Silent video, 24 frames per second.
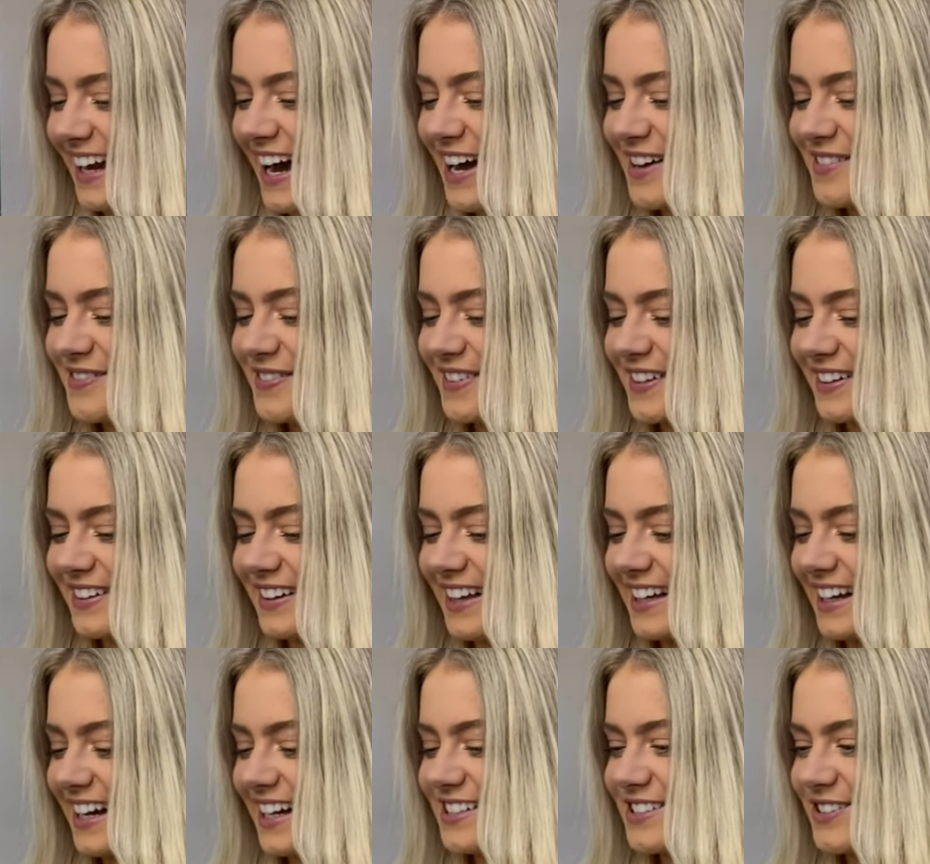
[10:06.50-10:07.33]
I feel
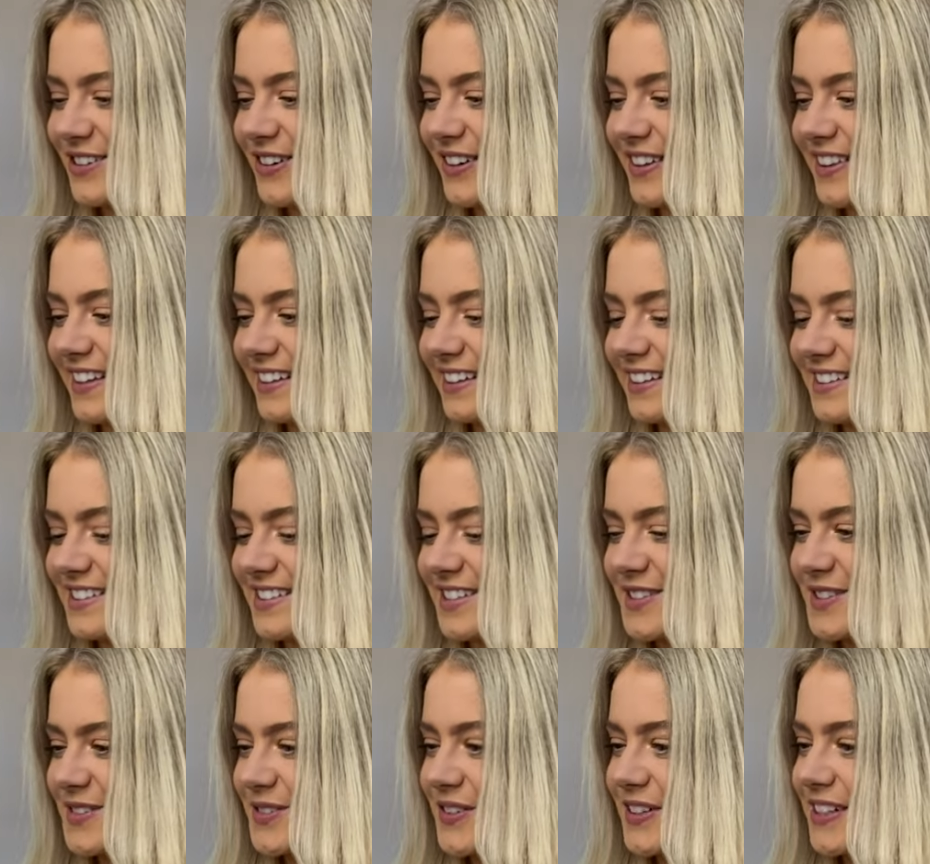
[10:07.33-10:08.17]
like I don't think this
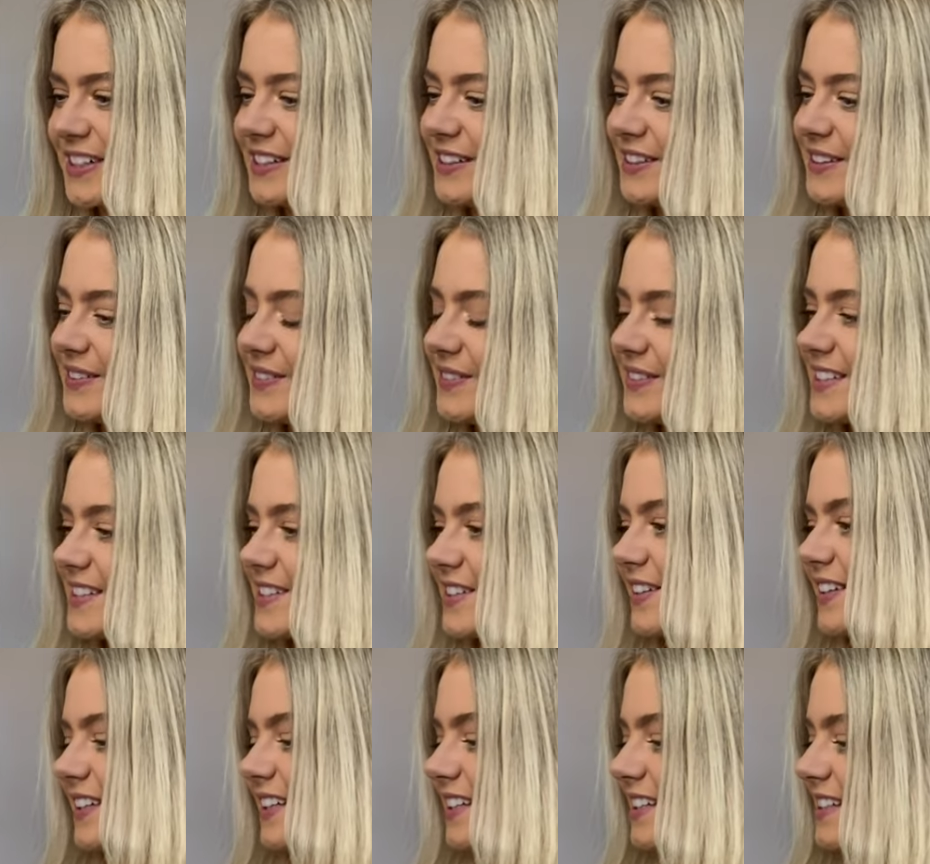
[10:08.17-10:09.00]
is real. What's all
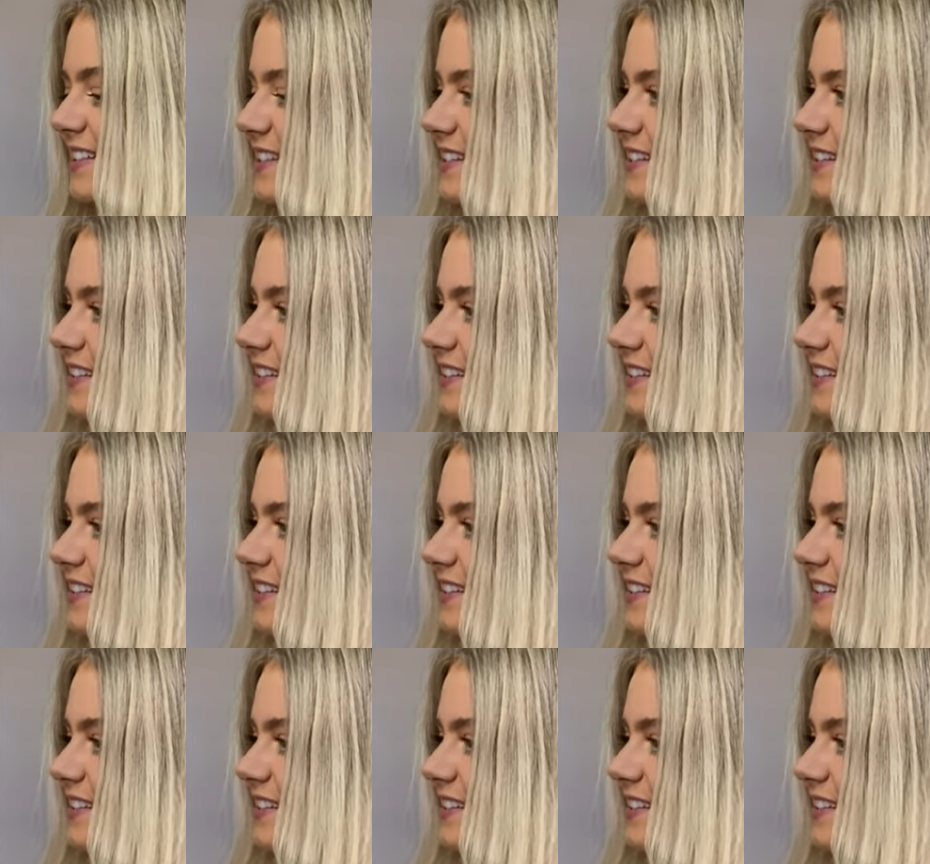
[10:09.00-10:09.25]
this?